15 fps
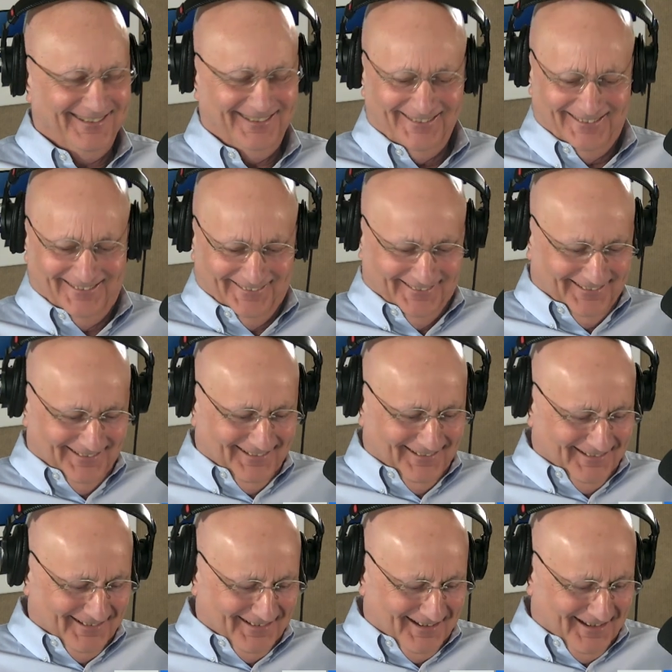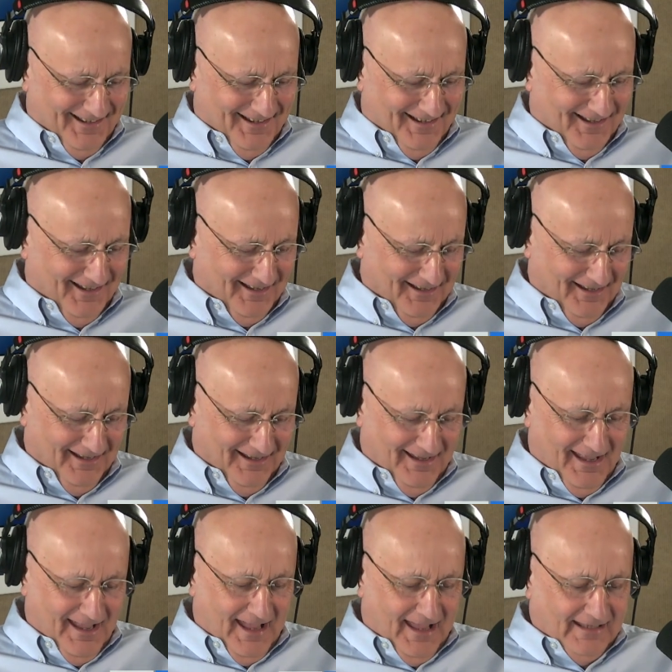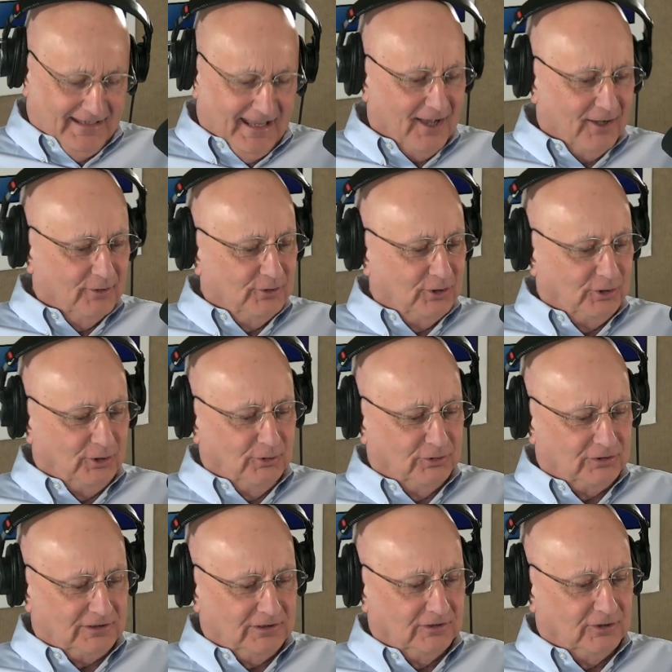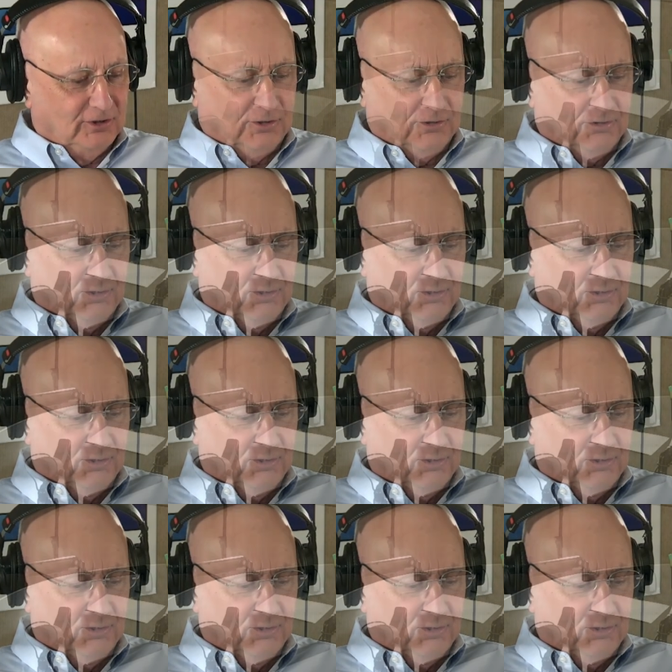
The AP Scholar Journey at Oak Mountain Academy is designed to provide